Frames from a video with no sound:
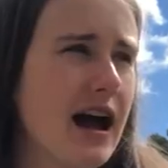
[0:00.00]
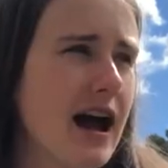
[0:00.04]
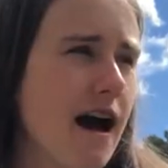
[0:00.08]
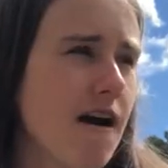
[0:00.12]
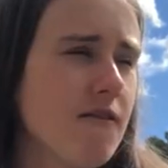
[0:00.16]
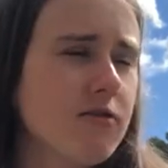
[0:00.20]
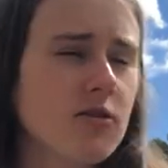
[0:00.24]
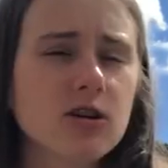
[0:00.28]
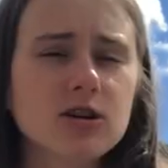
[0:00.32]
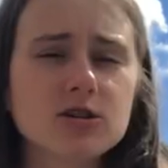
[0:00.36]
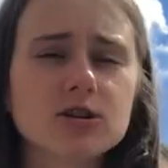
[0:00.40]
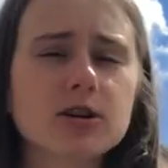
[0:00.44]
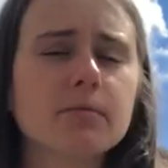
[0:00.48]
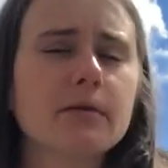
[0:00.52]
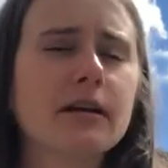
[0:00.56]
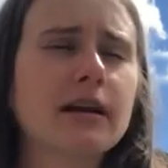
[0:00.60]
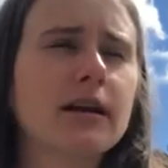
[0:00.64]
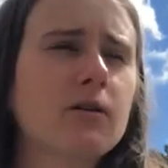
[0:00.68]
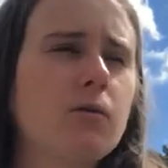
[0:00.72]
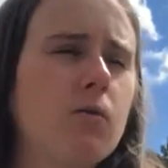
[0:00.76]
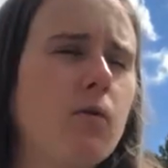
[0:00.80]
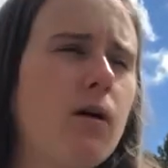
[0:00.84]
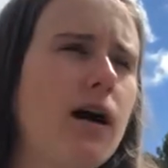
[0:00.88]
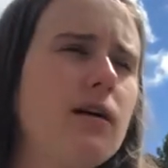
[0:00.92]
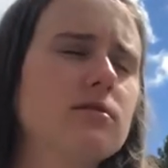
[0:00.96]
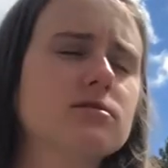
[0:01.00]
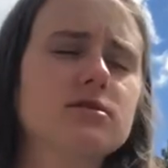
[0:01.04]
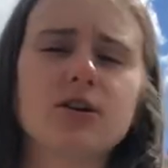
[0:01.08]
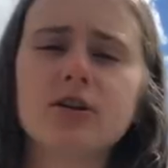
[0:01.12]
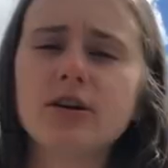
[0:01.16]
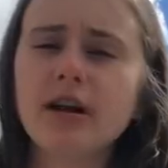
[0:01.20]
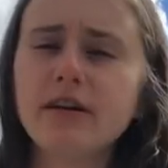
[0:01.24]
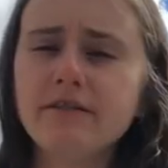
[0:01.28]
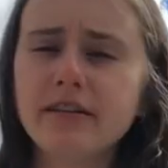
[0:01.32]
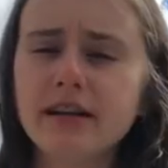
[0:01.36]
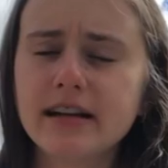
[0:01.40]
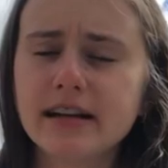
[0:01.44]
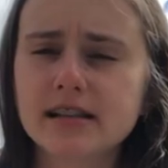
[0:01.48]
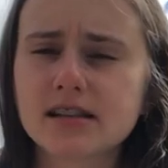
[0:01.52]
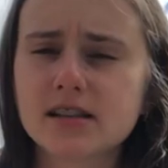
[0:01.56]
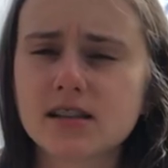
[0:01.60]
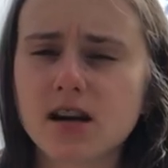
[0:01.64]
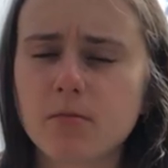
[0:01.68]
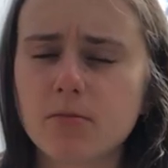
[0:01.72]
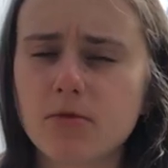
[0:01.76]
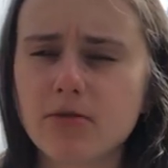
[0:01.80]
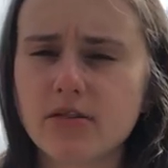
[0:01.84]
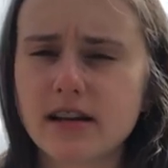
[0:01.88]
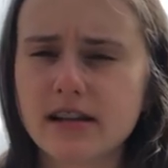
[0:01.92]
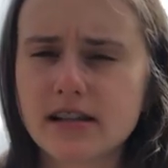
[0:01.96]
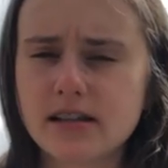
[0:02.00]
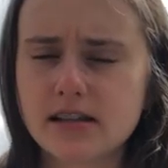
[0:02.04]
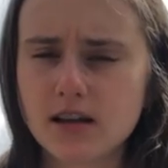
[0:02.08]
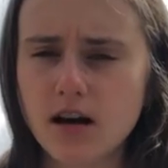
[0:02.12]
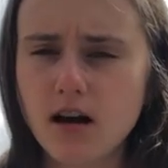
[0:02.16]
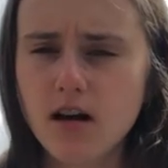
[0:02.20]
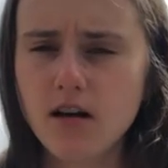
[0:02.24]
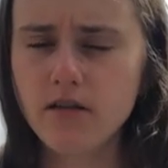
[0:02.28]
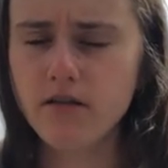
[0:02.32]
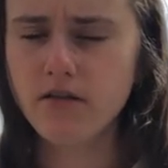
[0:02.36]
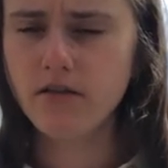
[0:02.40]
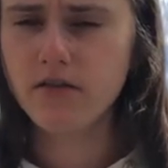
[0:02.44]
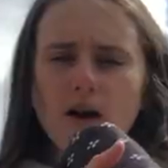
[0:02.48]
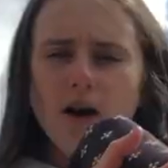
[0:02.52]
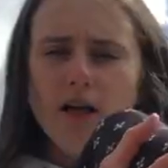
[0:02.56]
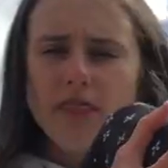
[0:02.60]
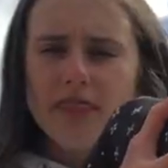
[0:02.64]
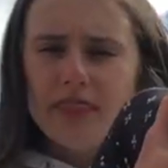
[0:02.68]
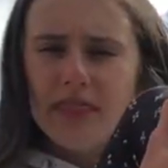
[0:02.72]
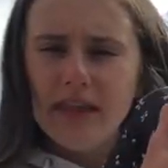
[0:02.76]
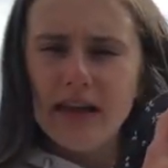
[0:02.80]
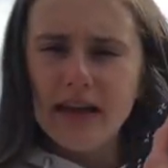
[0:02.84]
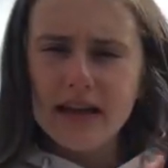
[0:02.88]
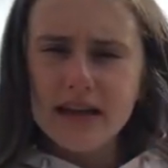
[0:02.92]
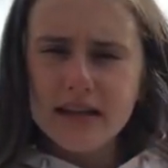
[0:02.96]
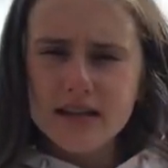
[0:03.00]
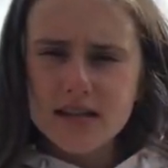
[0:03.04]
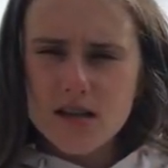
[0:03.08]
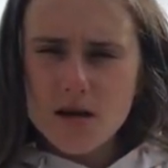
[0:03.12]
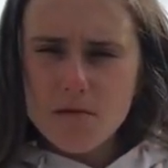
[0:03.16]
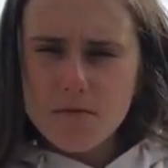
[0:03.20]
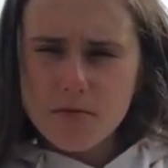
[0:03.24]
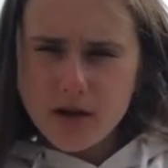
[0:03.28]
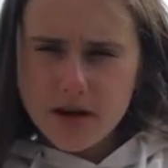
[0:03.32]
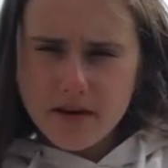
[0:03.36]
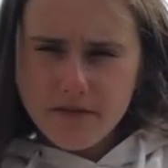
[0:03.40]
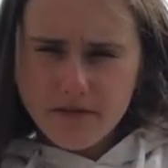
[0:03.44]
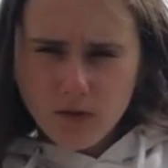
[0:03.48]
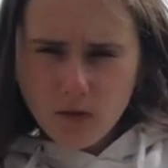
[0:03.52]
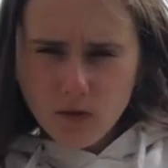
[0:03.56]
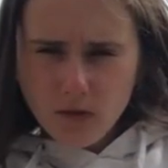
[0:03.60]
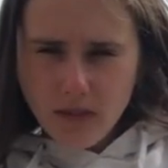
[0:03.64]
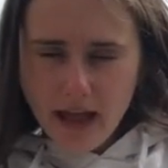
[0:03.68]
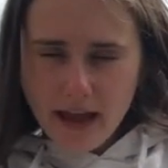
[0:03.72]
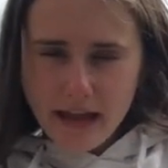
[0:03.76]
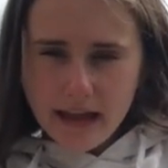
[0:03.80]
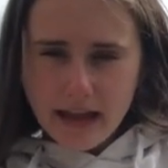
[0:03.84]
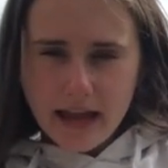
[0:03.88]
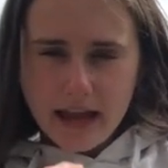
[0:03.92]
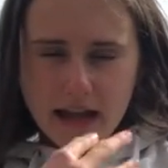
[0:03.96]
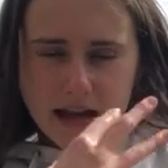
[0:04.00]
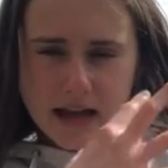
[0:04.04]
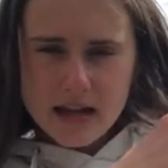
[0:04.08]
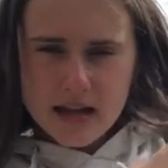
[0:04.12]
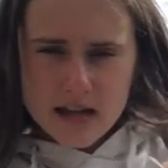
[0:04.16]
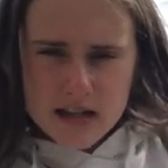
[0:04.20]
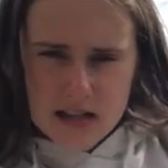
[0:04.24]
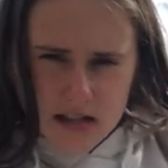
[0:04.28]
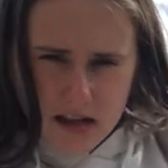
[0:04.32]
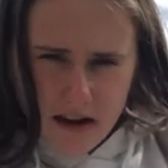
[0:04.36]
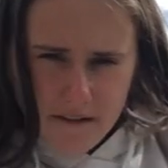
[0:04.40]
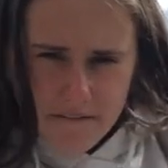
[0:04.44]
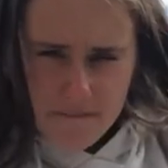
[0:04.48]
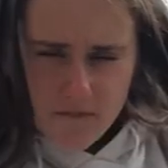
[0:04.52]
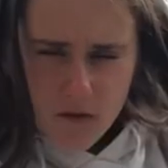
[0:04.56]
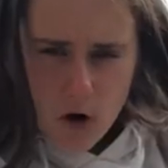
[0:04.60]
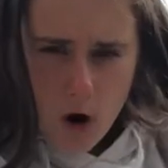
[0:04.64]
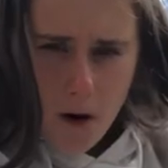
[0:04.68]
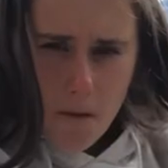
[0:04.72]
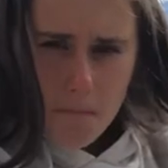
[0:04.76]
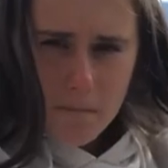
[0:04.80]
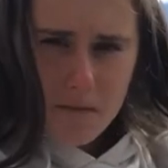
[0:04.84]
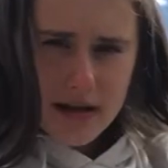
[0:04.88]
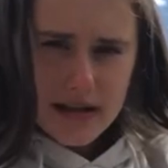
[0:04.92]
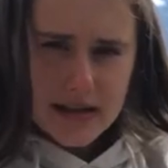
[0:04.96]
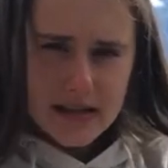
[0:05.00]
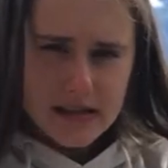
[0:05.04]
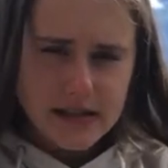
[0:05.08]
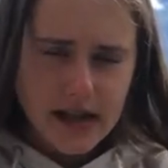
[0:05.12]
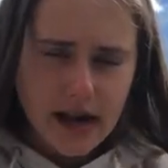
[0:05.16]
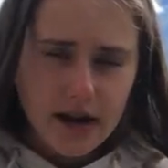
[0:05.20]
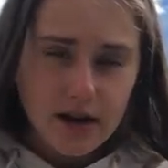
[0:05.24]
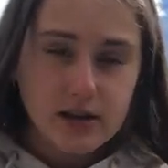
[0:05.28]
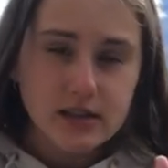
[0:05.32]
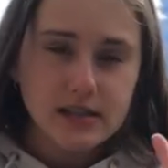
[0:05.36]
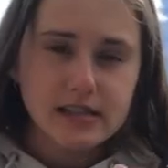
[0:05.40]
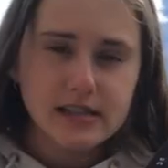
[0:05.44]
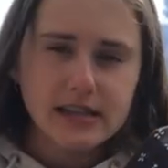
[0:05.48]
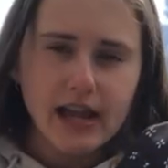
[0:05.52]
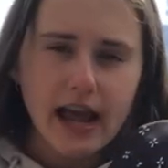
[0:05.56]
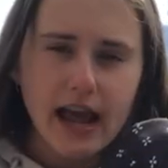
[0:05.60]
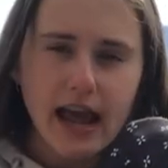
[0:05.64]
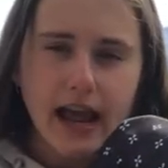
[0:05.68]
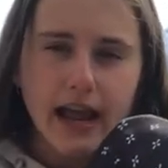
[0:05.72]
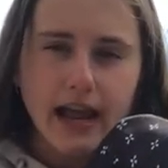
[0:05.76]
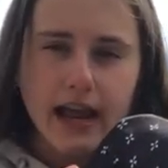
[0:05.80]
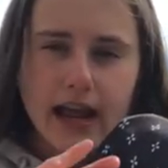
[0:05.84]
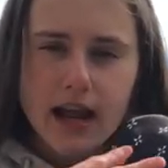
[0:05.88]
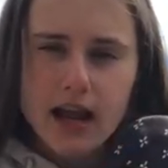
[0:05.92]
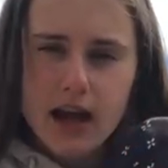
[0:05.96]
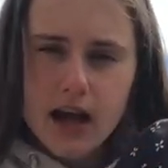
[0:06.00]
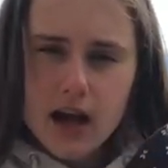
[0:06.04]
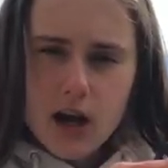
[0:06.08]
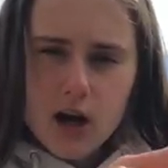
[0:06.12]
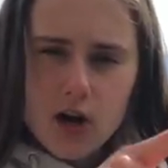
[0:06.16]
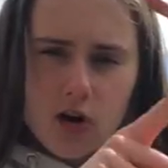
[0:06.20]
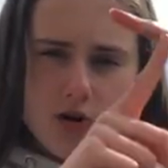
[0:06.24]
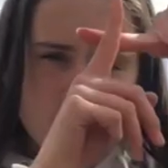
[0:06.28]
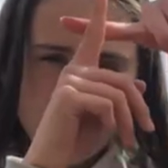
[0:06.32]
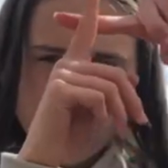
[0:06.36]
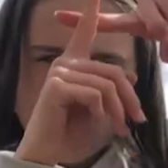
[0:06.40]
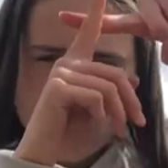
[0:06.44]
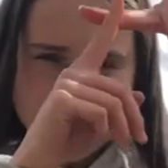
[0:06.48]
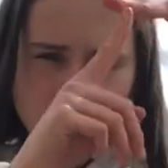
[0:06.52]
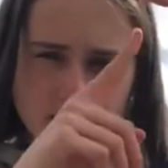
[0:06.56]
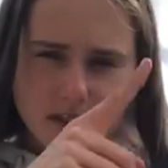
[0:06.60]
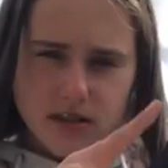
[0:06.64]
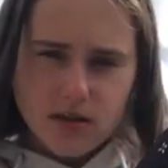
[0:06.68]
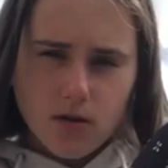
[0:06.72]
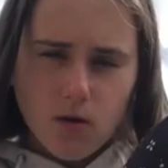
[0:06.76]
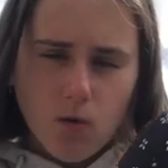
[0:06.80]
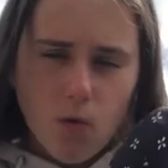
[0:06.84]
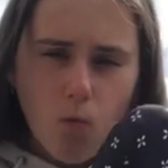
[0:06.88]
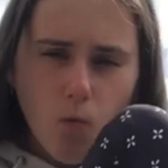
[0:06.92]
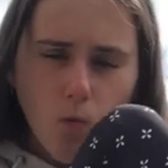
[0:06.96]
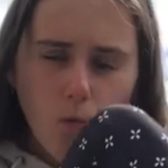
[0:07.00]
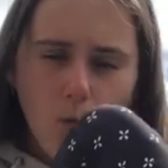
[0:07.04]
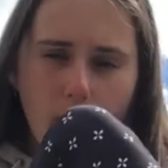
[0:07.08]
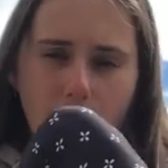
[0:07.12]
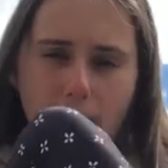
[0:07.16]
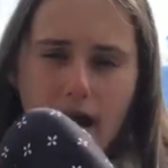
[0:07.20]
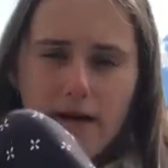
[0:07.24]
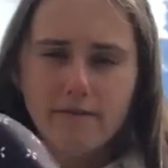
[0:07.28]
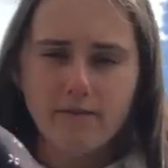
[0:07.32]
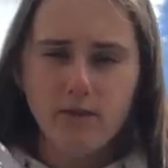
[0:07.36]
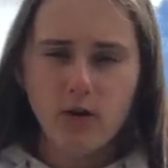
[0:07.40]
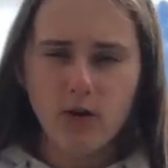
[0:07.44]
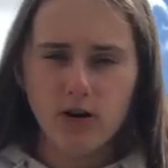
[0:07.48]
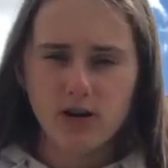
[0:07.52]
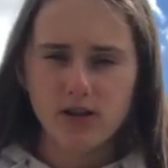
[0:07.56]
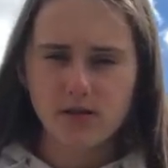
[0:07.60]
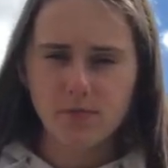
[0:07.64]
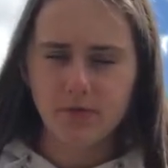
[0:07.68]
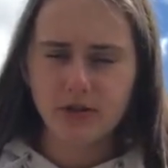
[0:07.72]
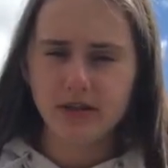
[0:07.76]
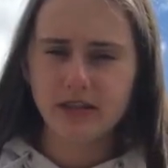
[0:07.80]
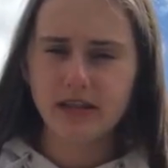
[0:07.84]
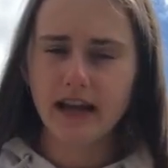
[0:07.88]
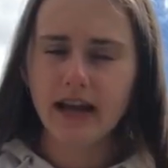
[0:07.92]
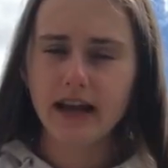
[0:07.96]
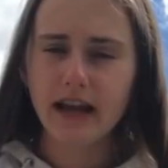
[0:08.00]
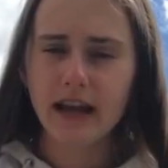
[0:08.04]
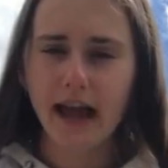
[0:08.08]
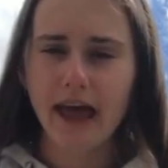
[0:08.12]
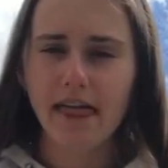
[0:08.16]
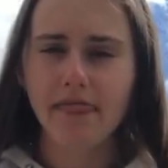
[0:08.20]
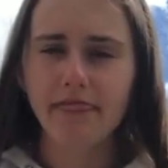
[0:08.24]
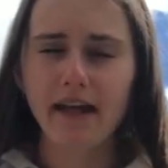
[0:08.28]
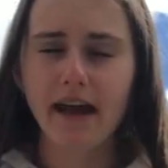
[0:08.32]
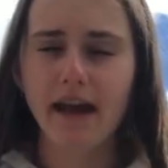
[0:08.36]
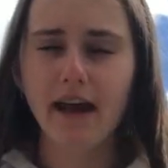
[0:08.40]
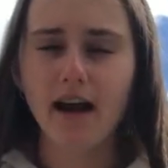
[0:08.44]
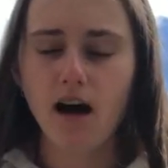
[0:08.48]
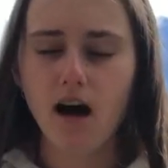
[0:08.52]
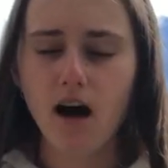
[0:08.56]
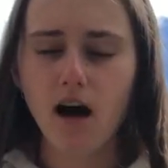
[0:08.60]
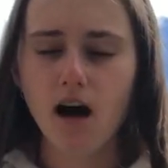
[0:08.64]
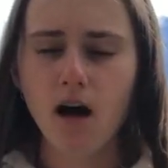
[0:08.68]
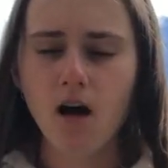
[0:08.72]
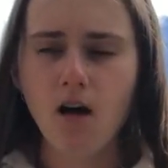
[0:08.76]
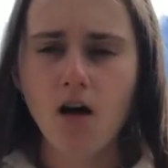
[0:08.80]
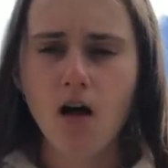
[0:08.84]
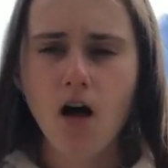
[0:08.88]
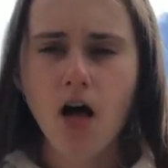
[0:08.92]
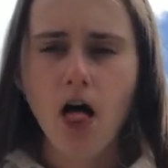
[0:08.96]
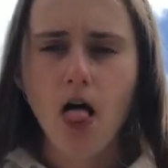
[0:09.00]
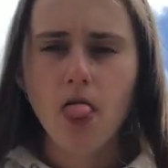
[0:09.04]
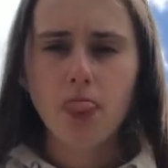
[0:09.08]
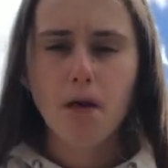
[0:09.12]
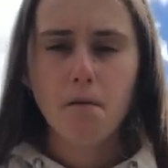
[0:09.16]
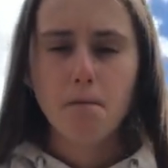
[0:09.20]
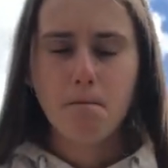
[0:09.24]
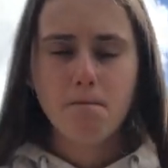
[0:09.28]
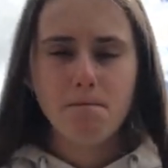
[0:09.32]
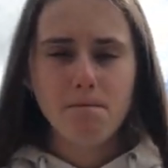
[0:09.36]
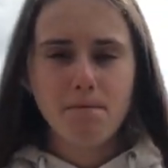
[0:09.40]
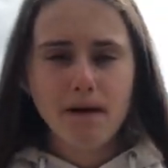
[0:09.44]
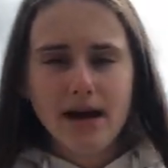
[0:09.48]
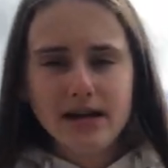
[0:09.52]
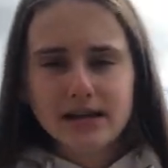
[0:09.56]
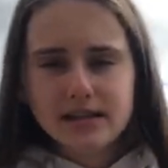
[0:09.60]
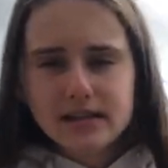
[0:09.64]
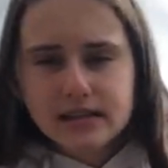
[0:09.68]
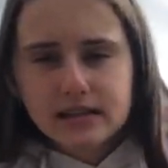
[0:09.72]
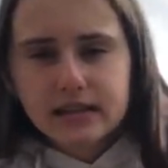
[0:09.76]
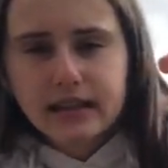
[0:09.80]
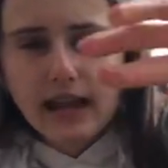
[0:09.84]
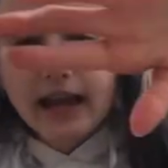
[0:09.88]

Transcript: I haven't gone shopping in a while, so I don't have any summery stuff. got these beautiful leggings from Sarah's Day Cross White Fox Boutique, and they are the best